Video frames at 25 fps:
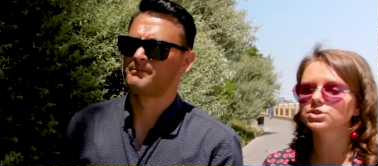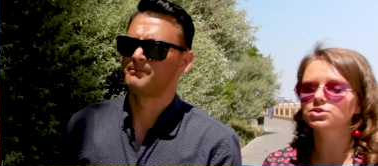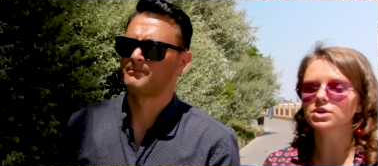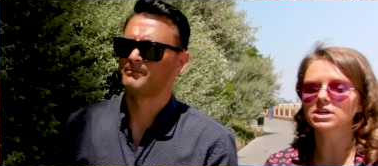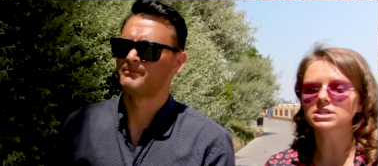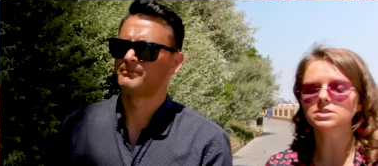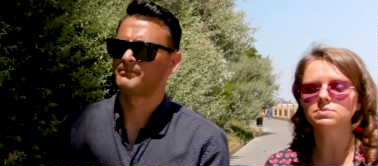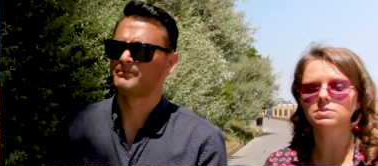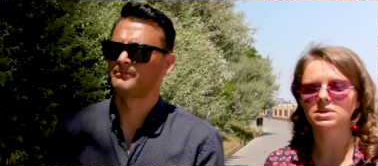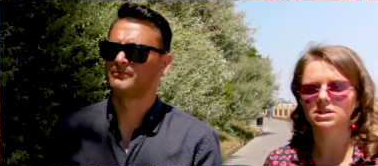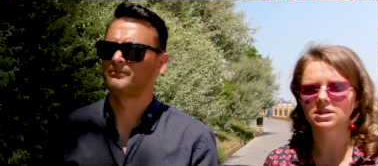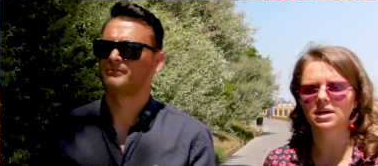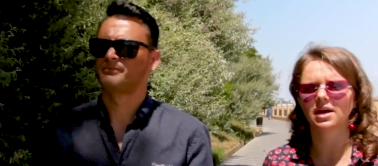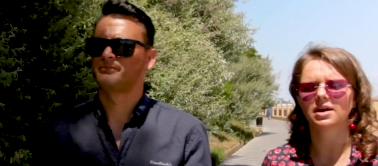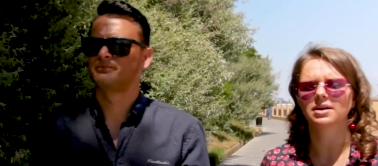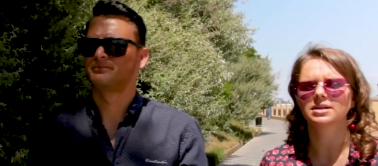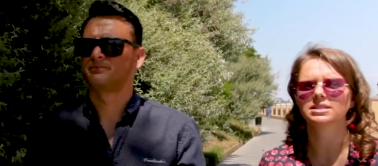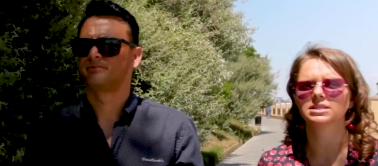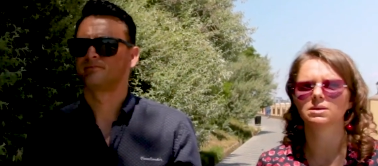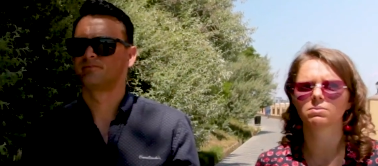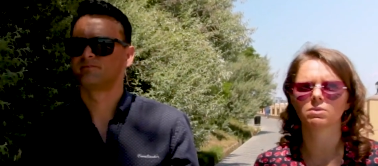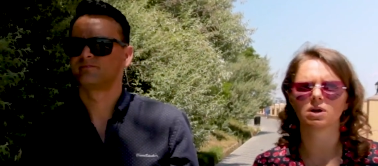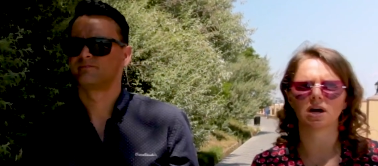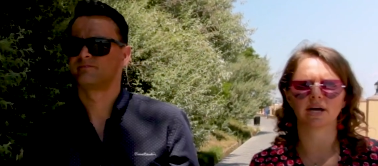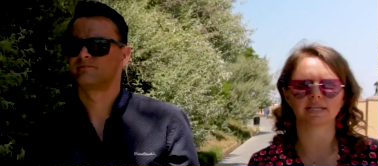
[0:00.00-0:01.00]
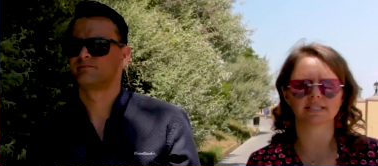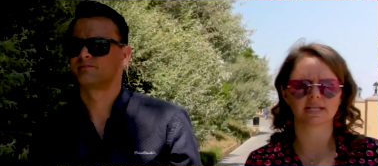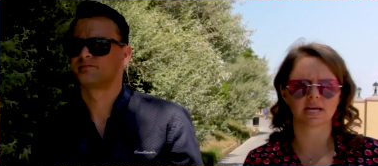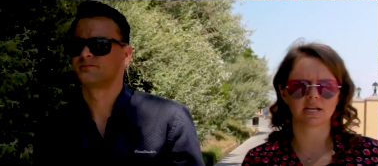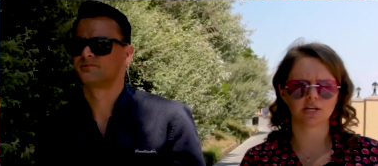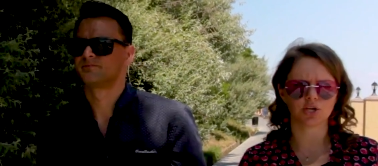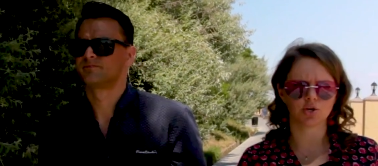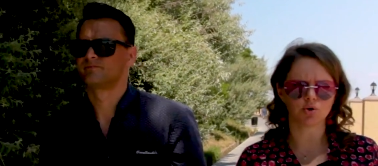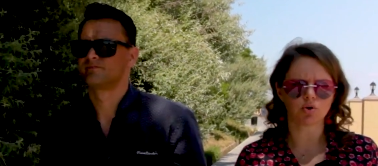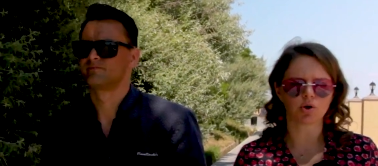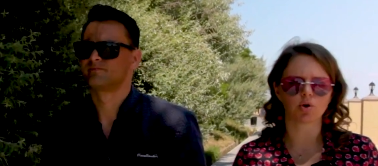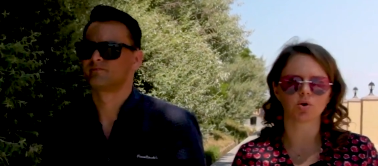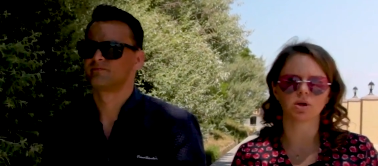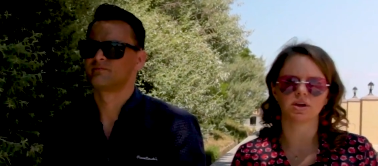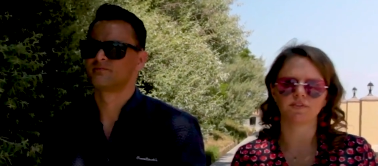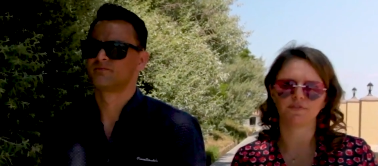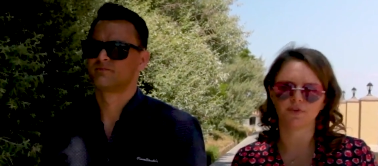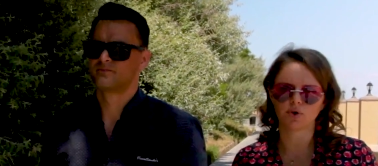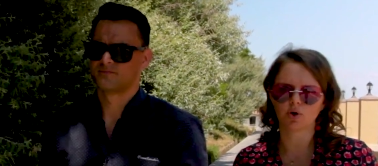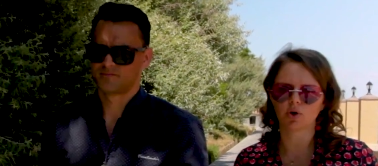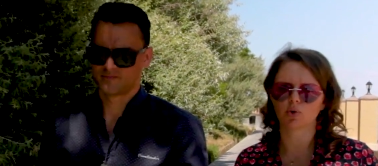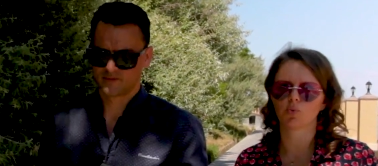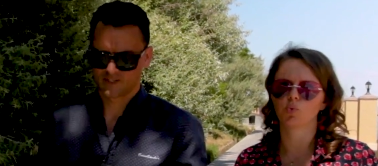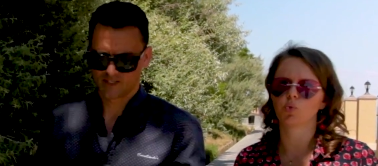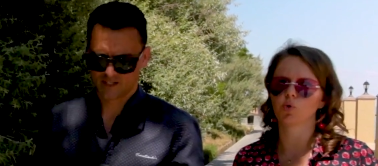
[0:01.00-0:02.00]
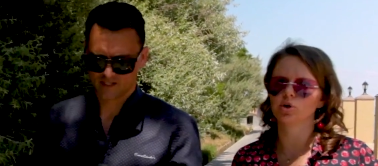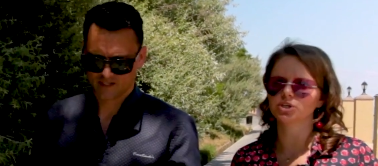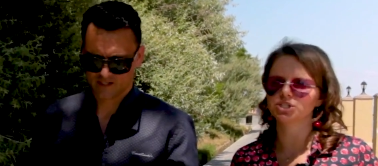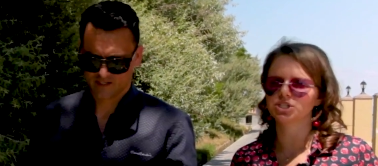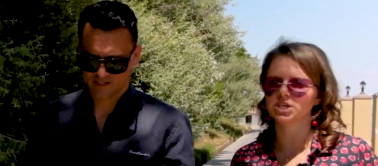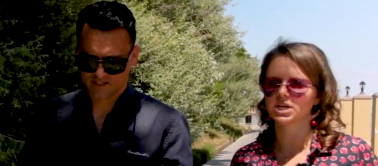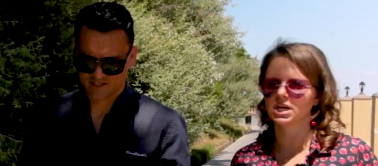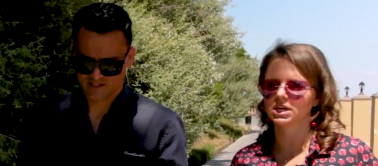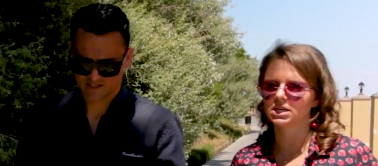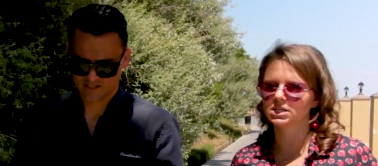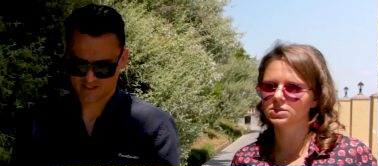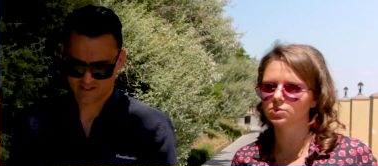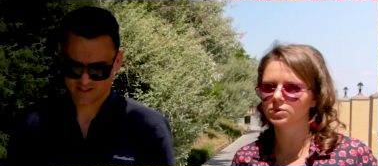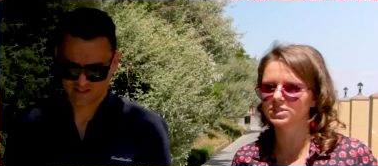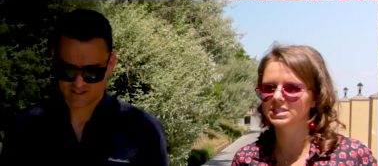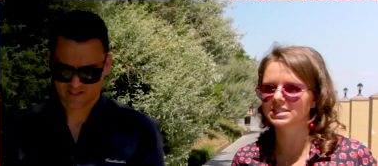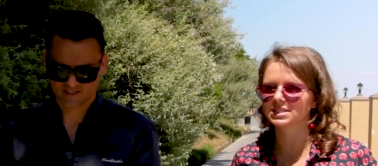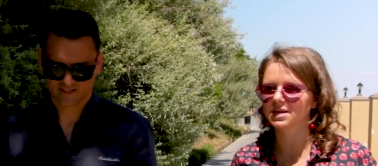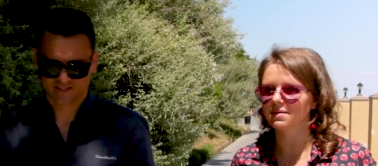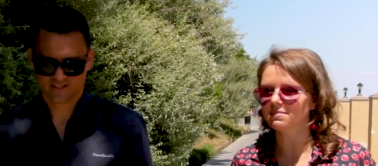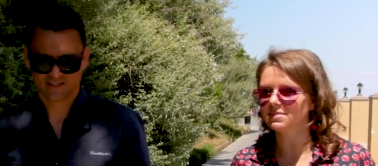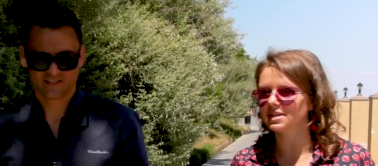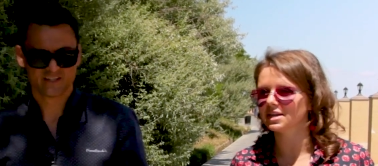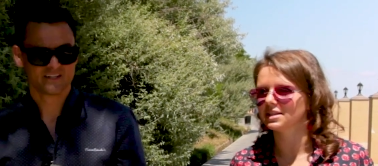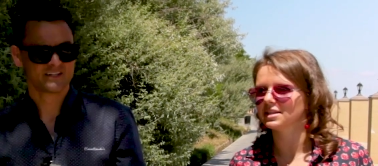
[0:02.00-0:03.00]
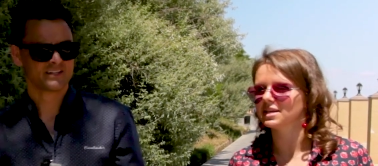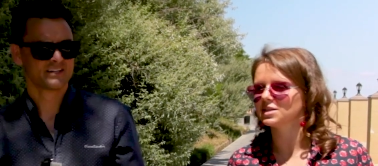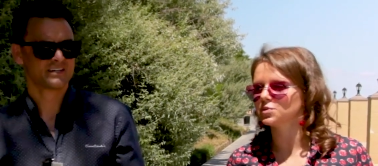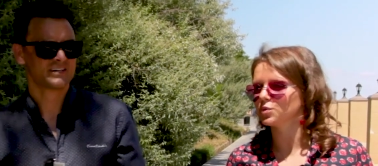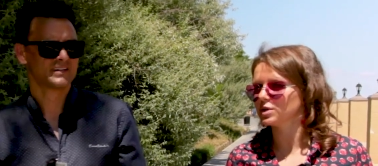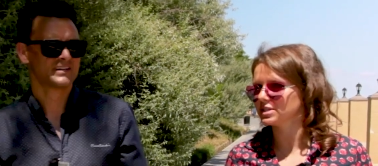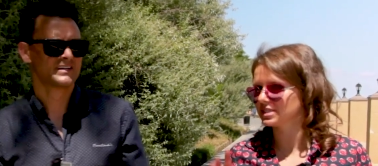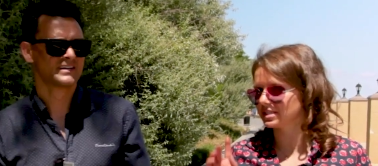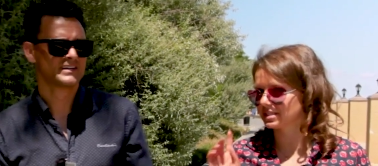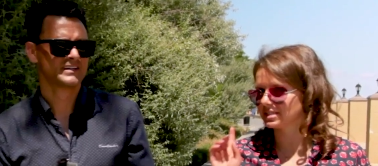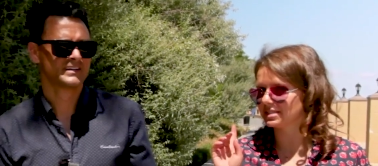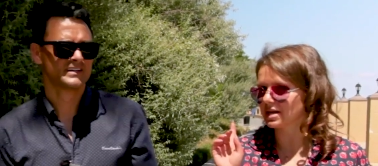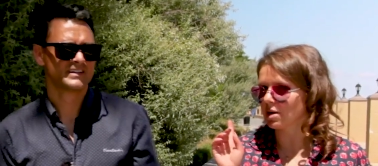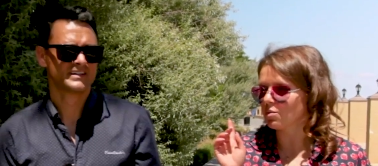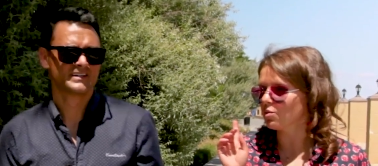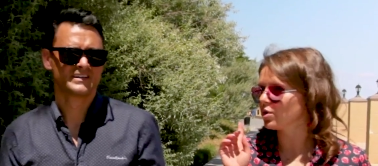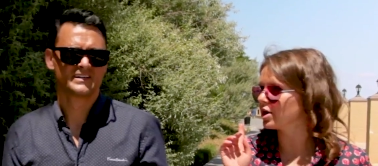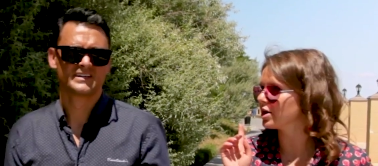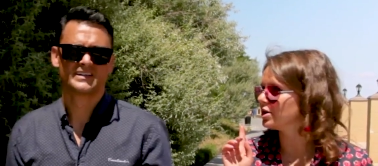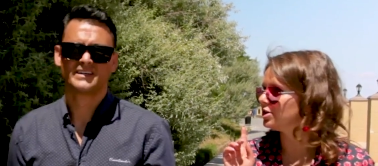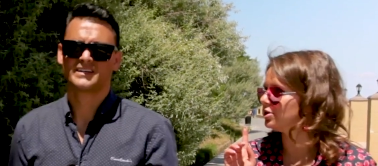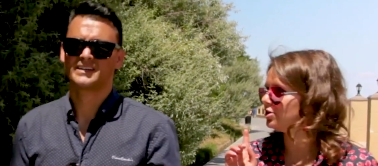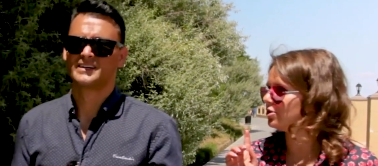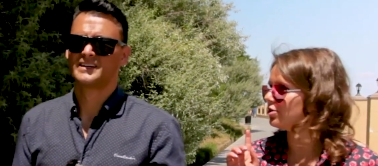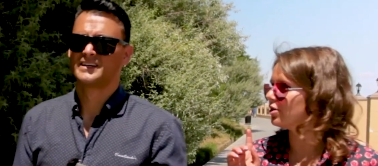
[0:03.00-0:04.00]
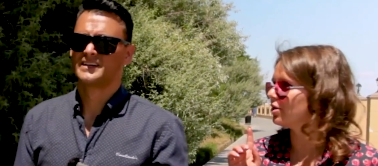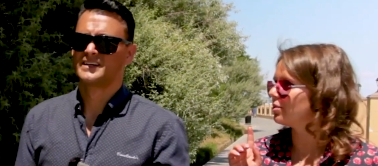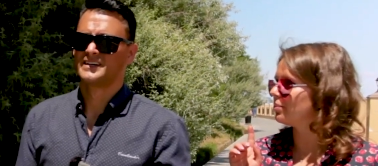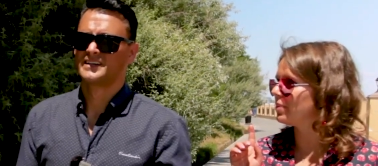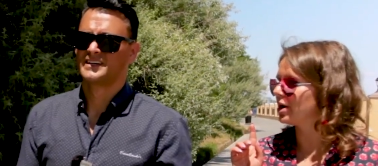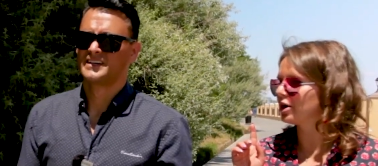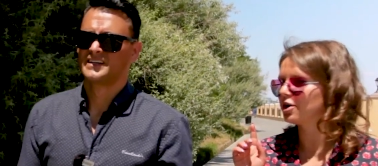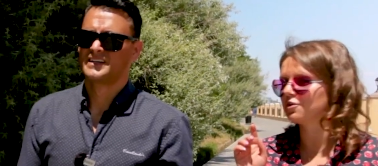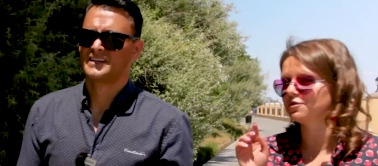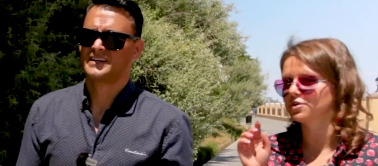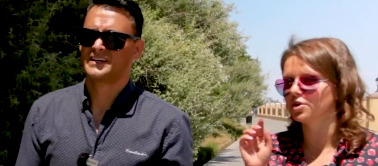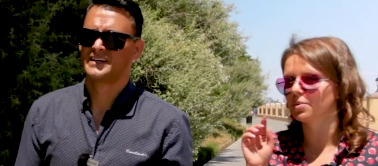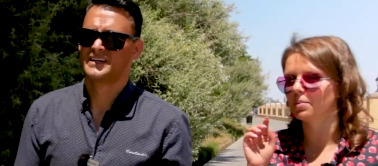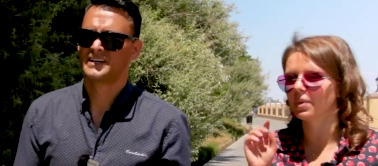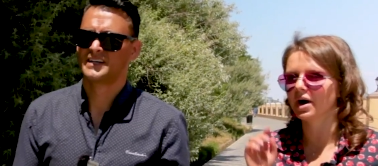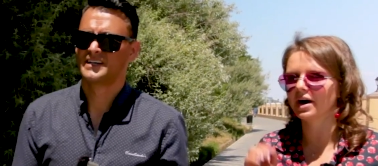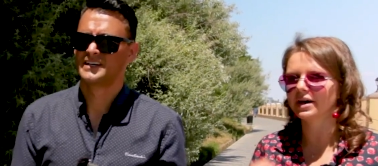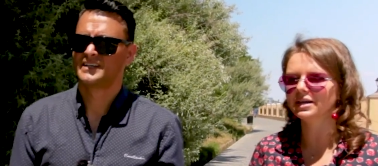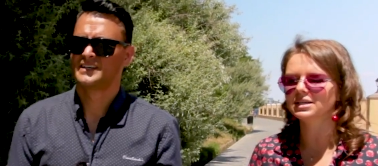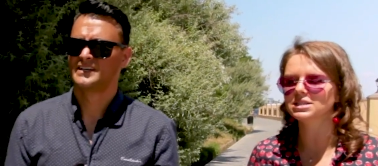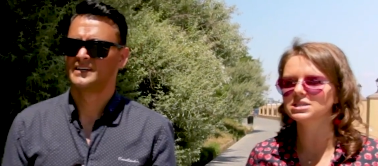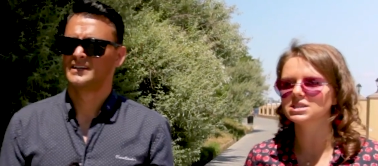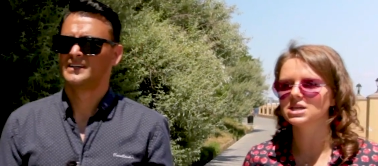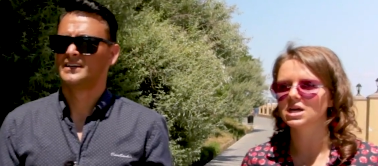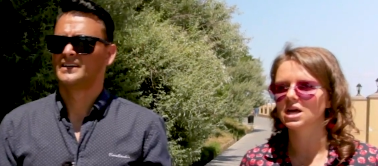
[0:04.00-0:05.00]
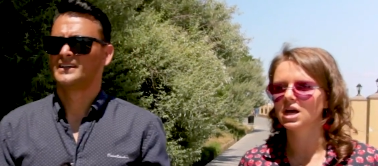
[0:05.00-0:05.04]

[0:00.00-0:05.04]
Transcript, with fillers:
Speaker 1: trust me, there are some guys, and you're if you're watching and it was something that was somewhere in your back of your mind.